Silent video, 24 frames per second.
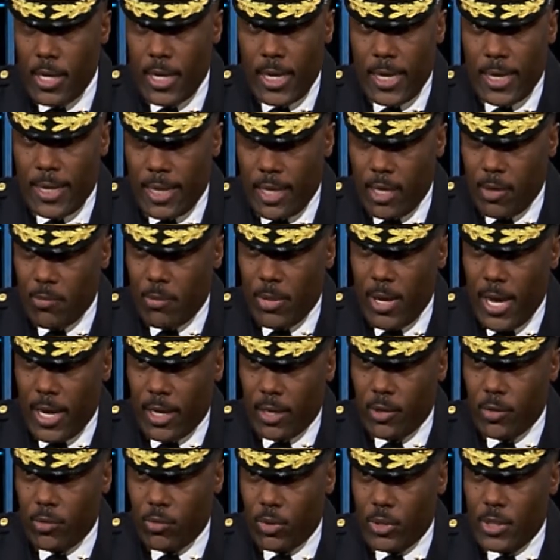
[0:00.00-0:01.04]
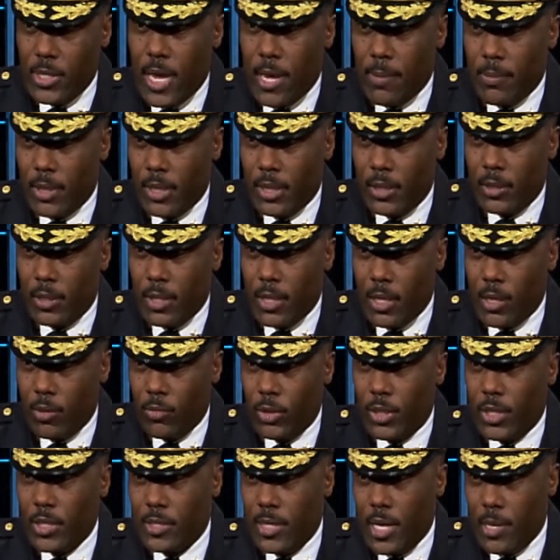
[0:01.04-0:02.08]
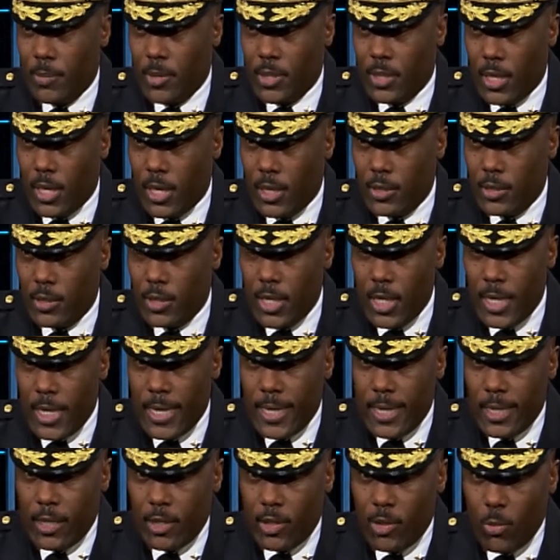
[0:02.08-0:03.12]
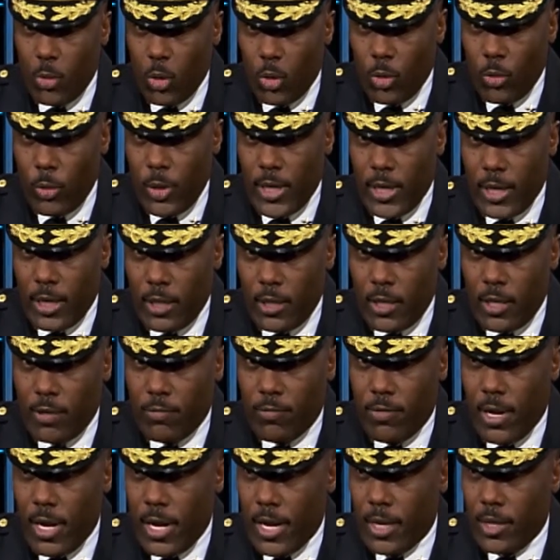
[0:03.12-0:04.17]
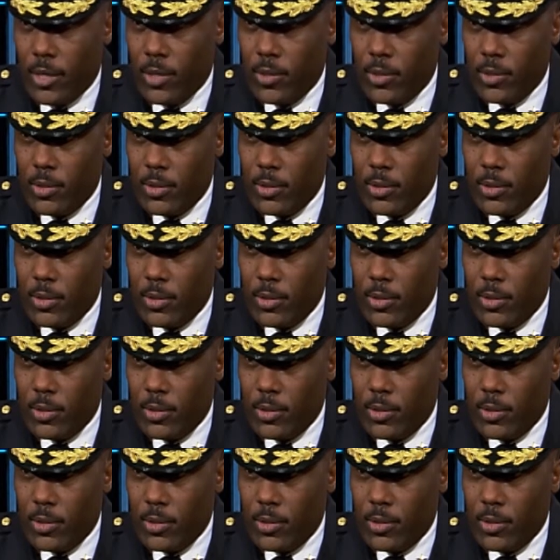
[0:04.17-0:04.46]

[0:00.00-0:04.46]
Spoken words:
and impact what's happening with these homicides. The more we can identify